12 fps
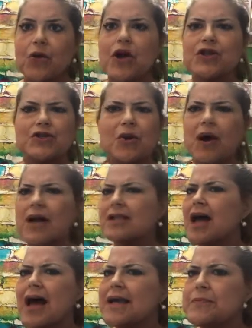So a
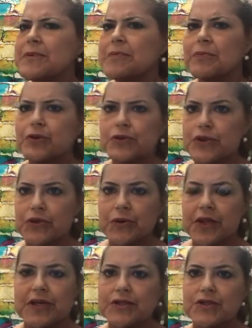lot of people do
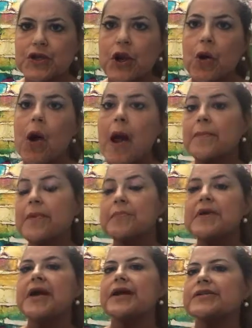this. But
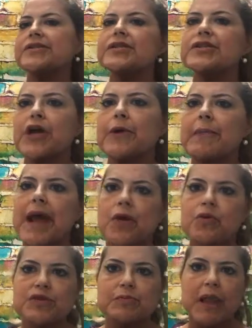because this young man
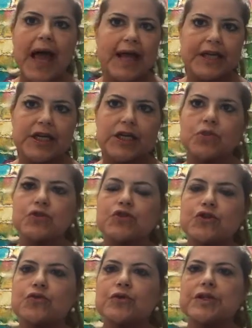was black and he was
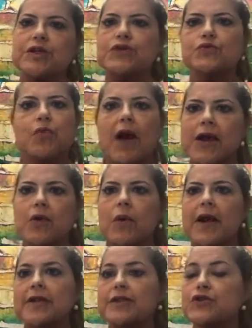doing this, right
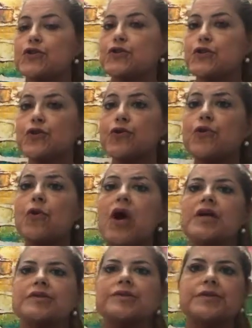away these two
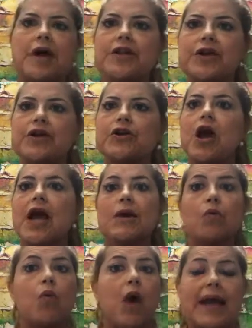southern
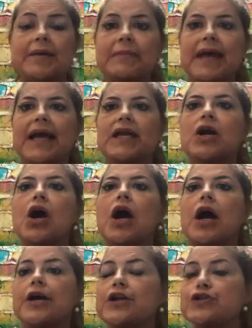white men
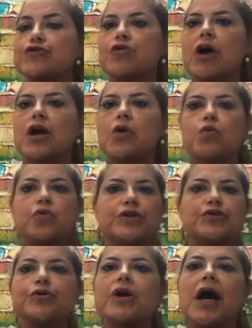on a truck with
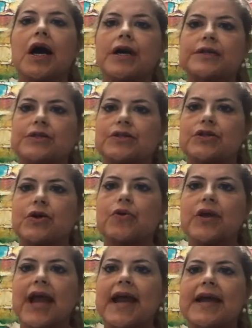two guns,
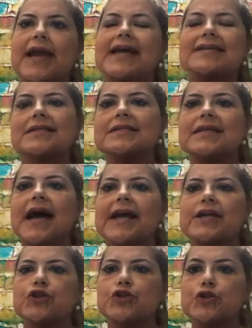okay,
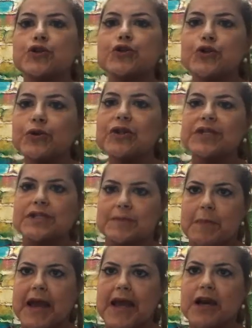decided to shoot
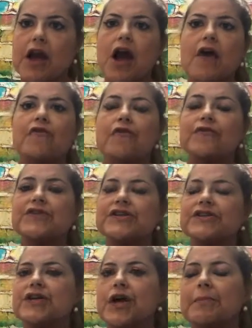
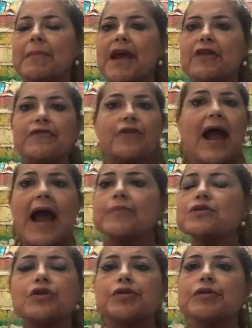this young man for
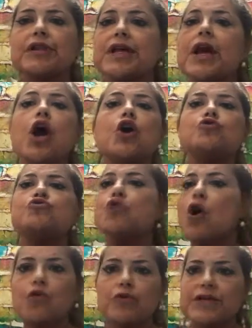absolutely
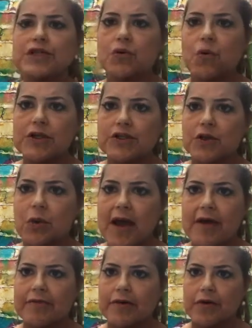no reason
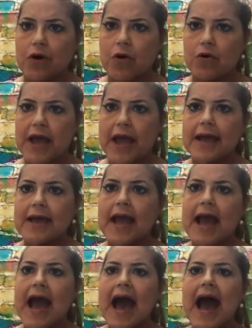whatsoever, okay?
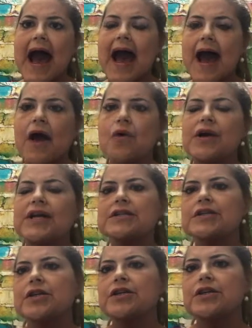How
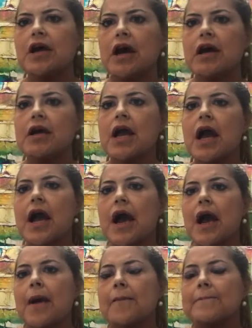is a young
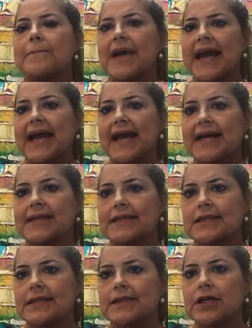
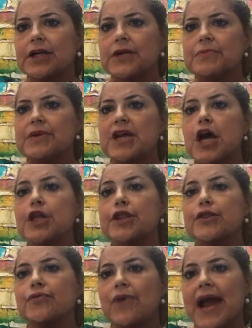man going to be a
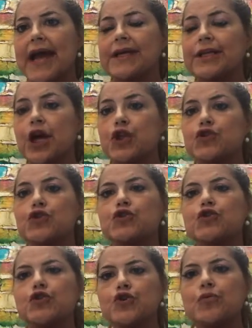threat to
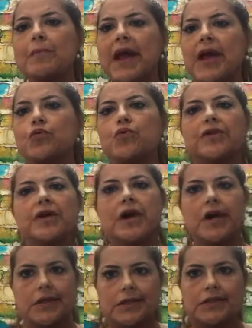two men with
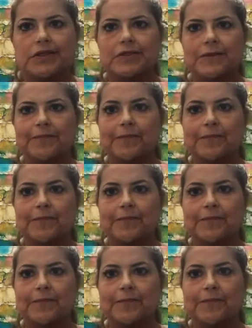guns?